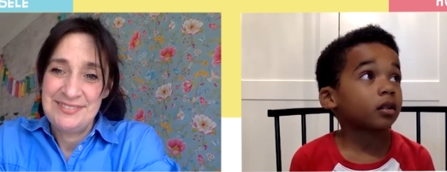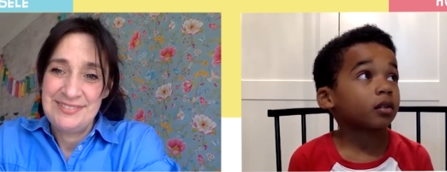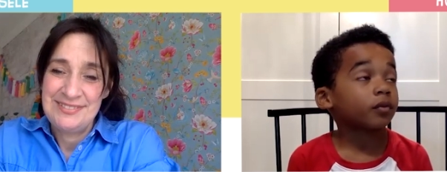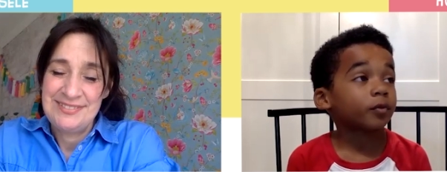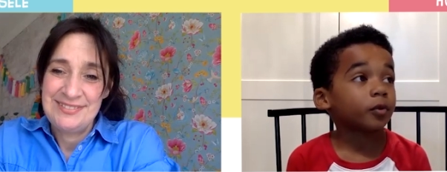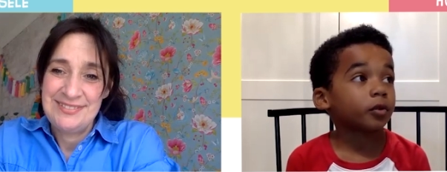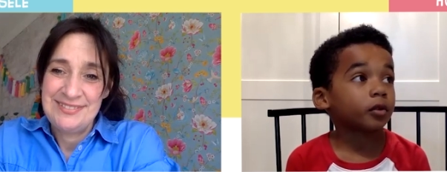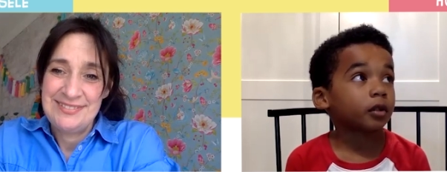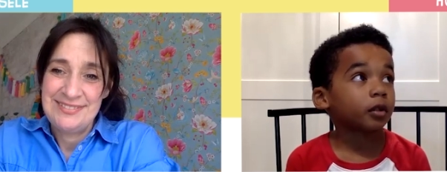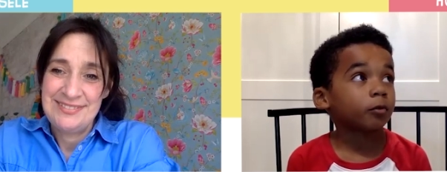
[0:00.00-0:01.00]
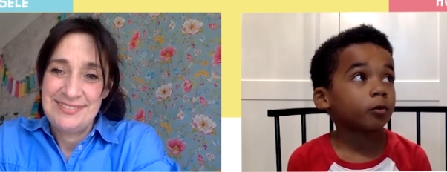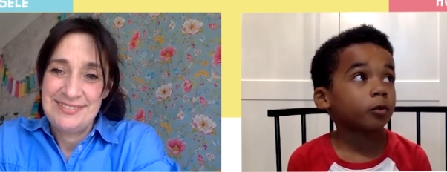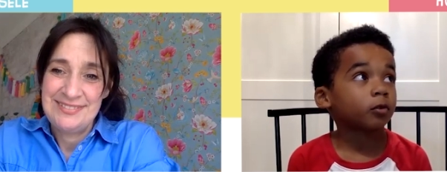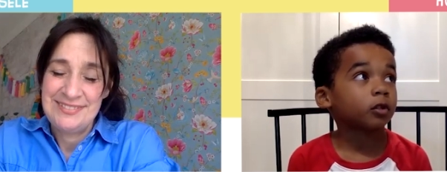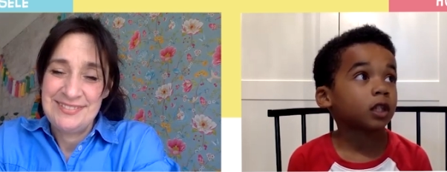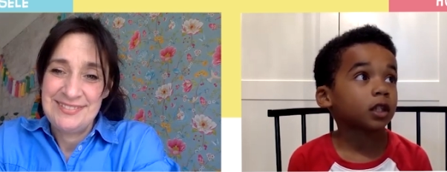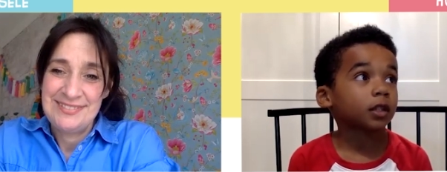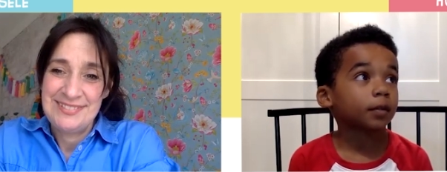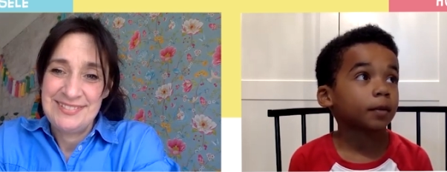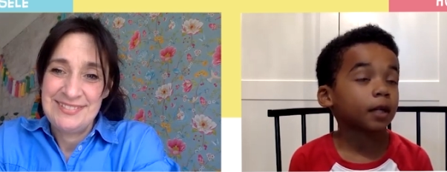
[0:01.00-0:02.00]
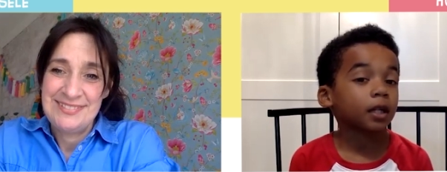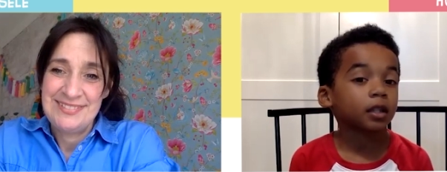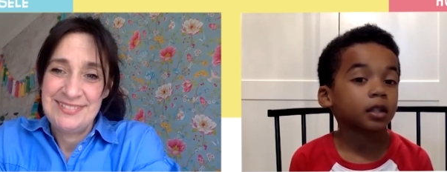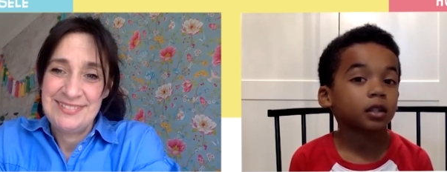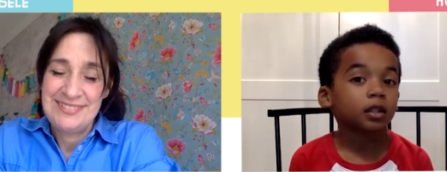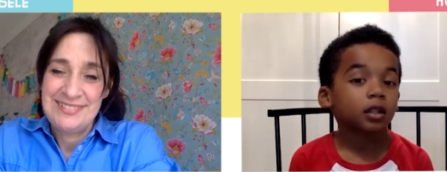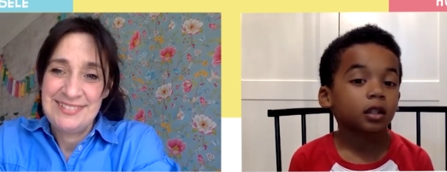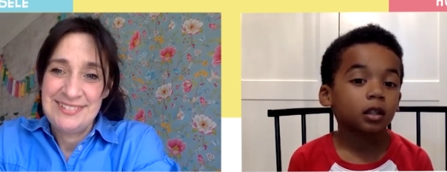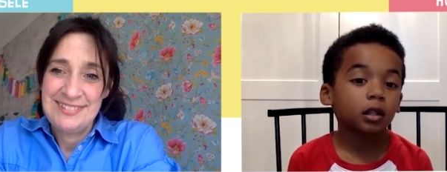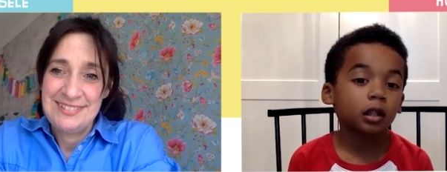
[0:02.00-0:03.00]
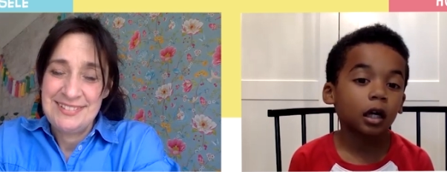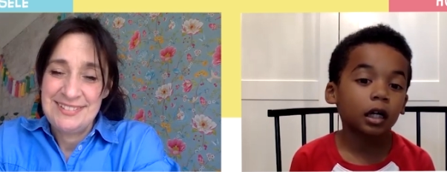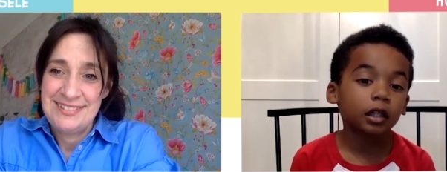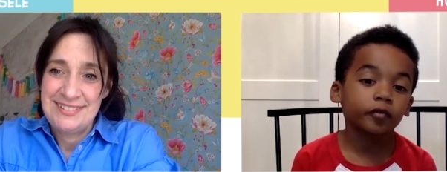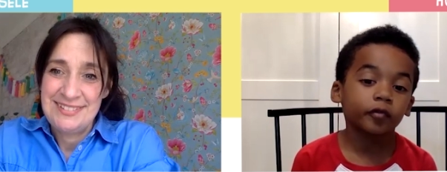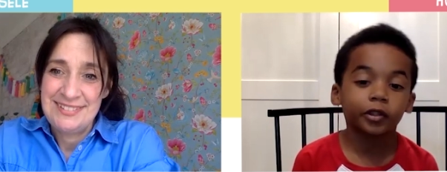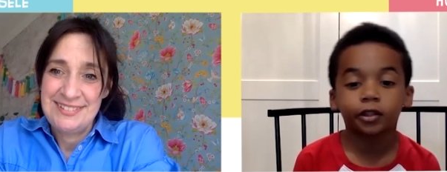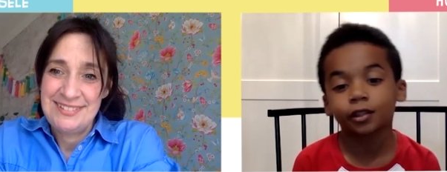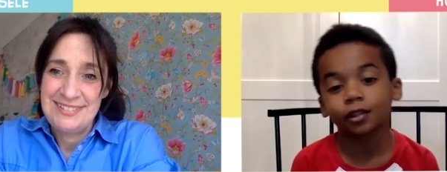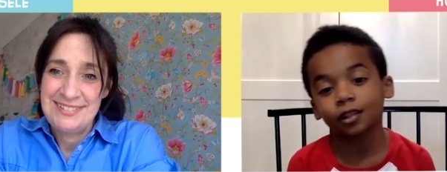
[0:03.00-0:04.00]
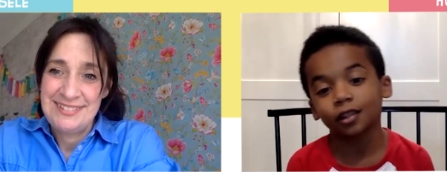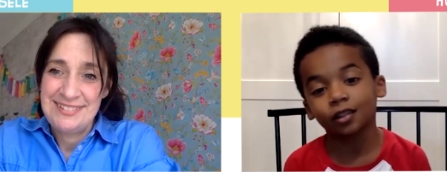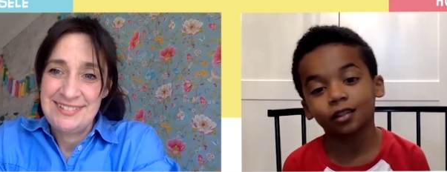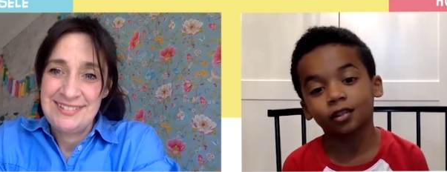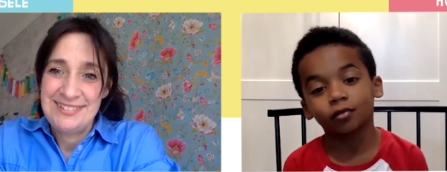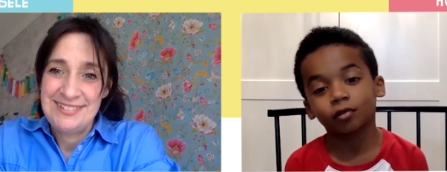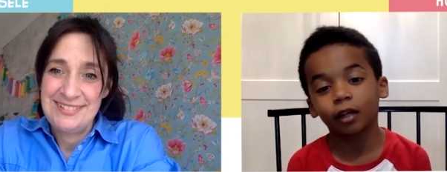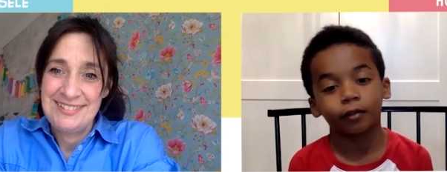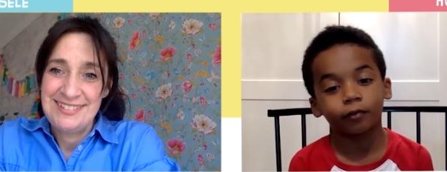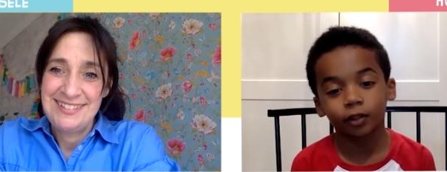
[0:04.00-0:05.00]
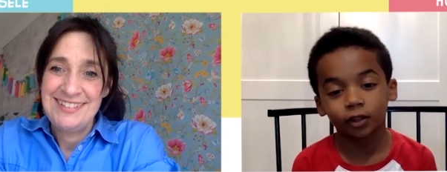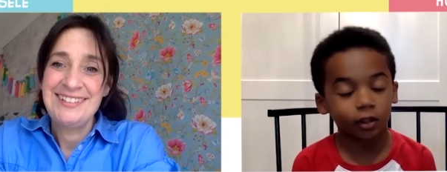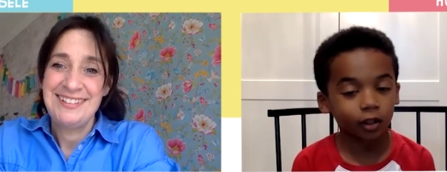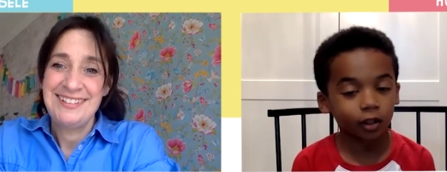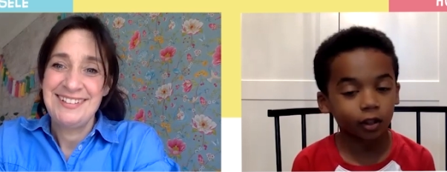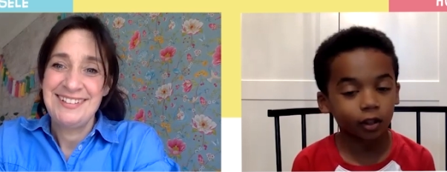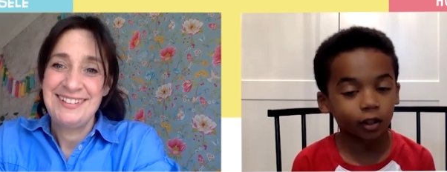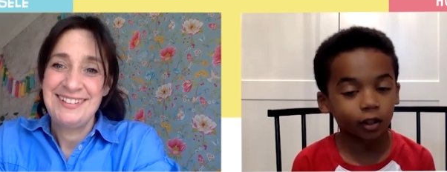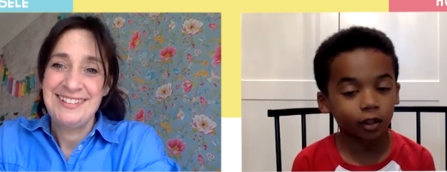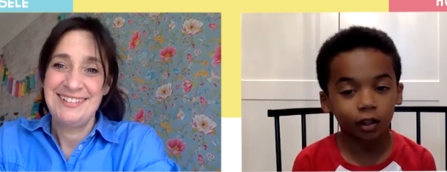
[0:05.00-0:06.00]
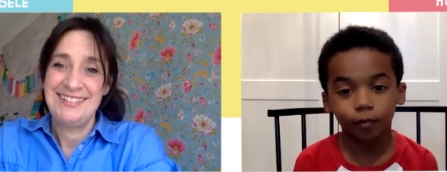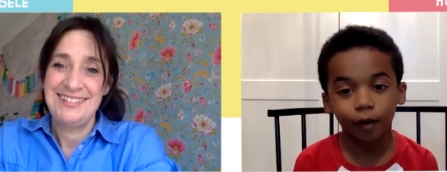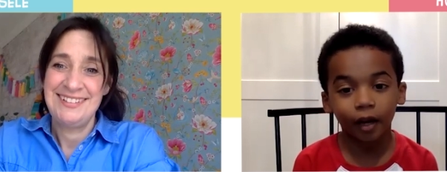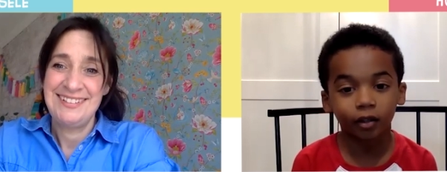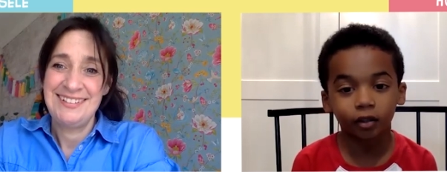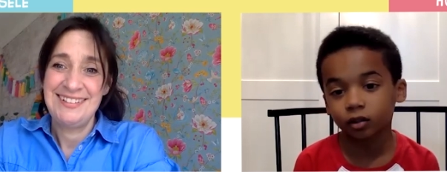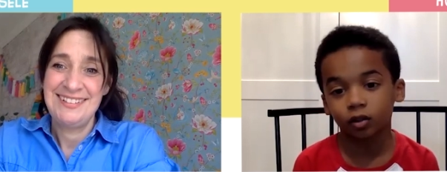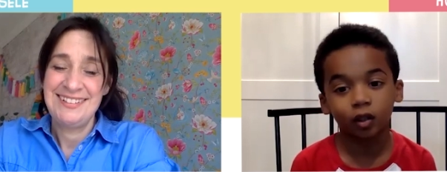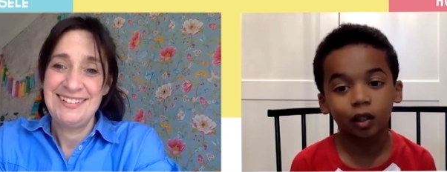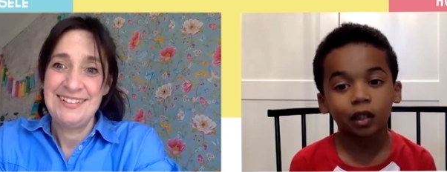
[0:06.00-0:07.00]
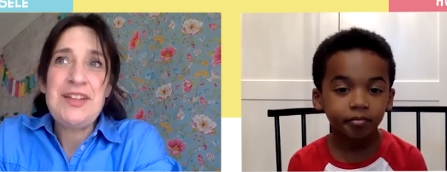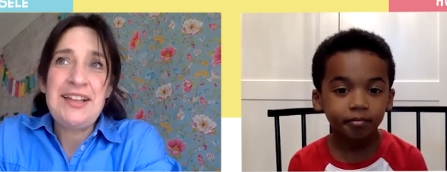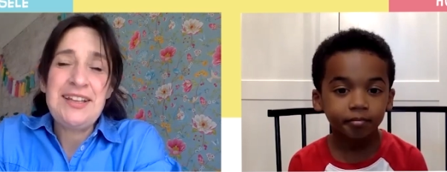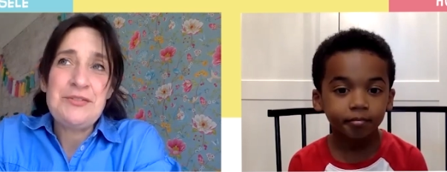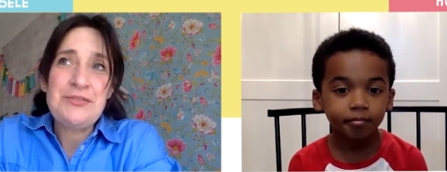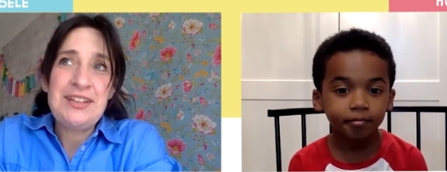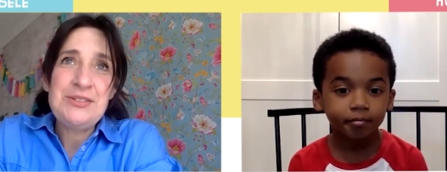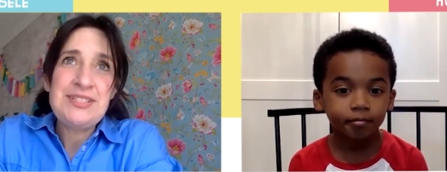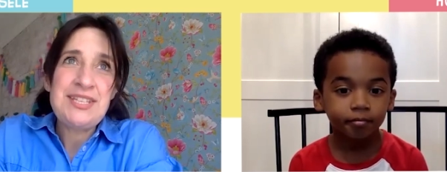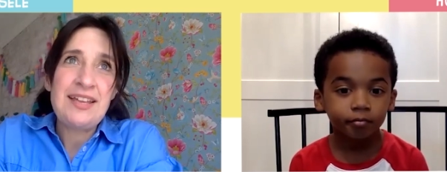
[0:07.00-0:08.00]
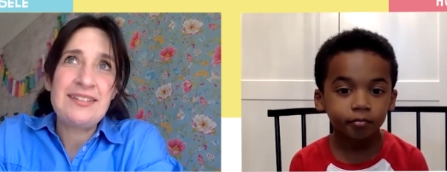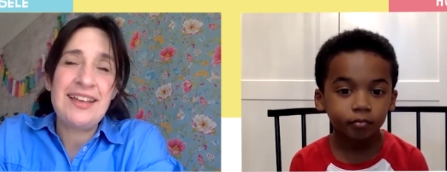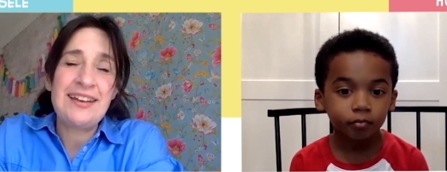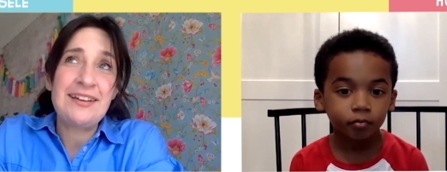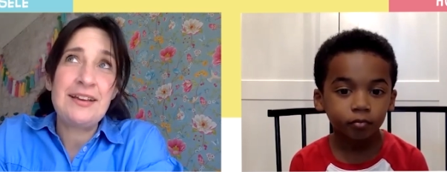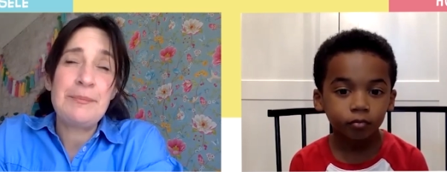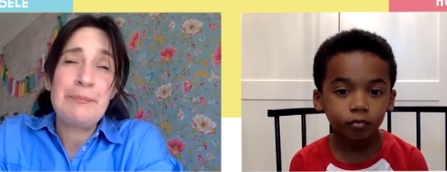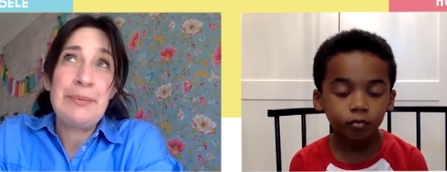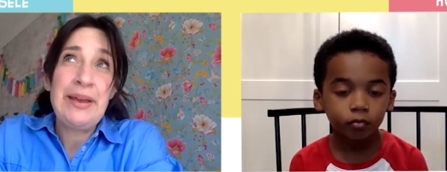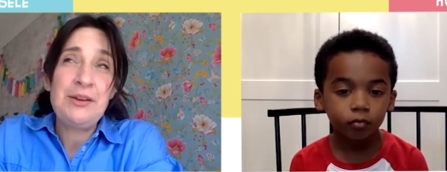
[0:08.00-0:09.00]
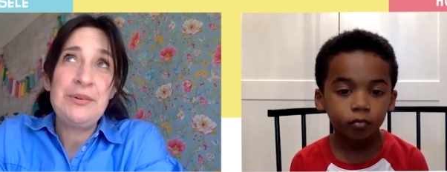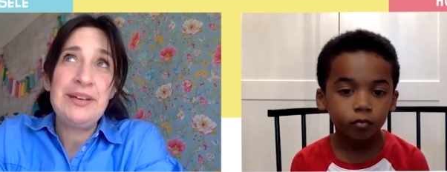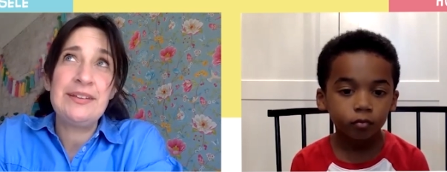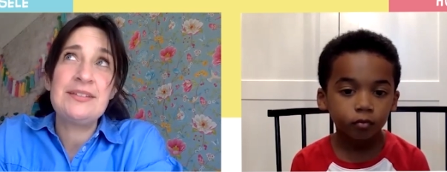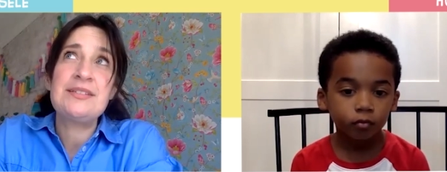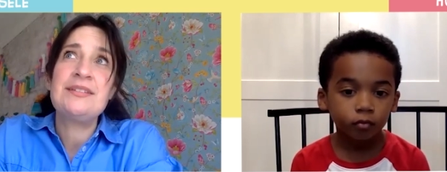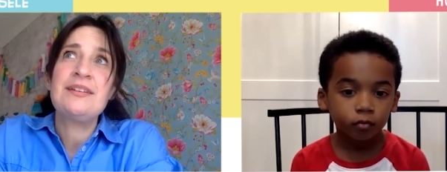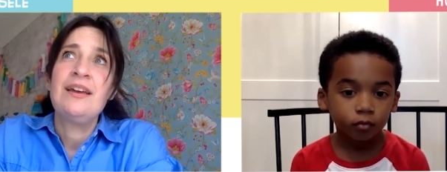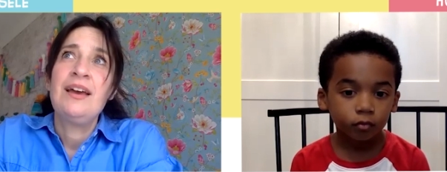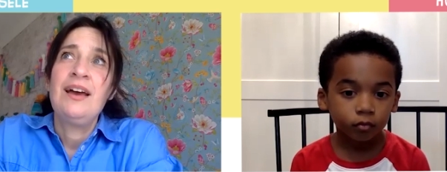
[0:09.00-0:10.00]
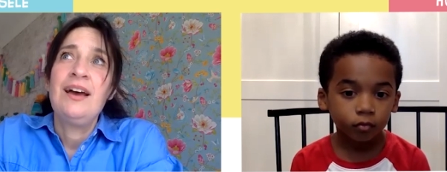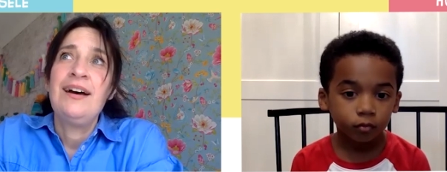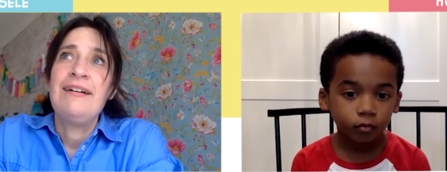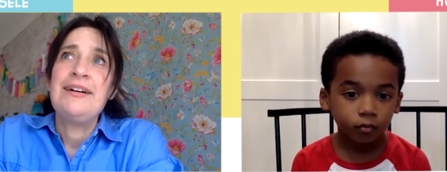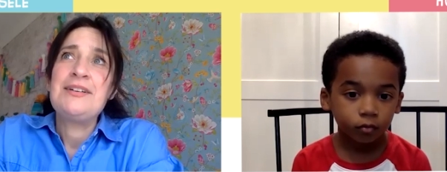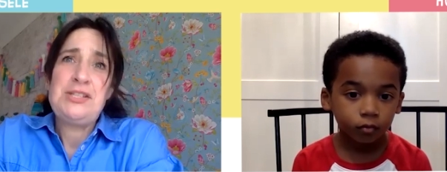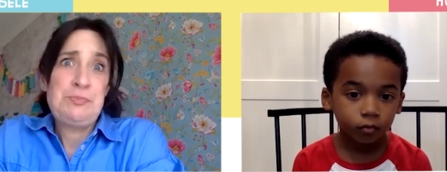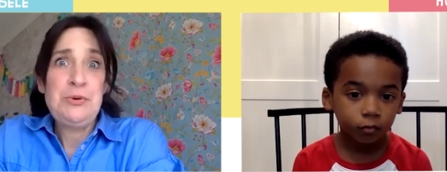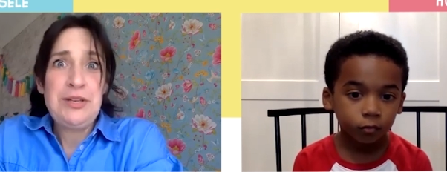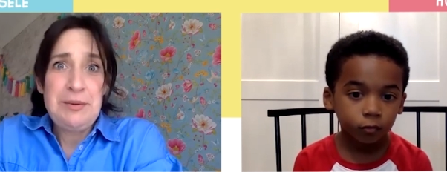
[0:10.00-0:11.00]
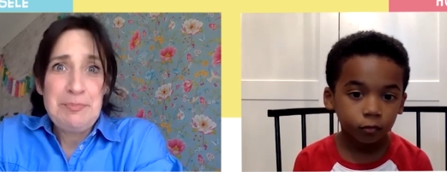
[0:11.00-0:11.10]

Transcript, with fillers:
Speaker 1: a few of them will dress up as lionfish because lionfish are their
Speaker 2: predators. I love that you said that uh, penguins spooky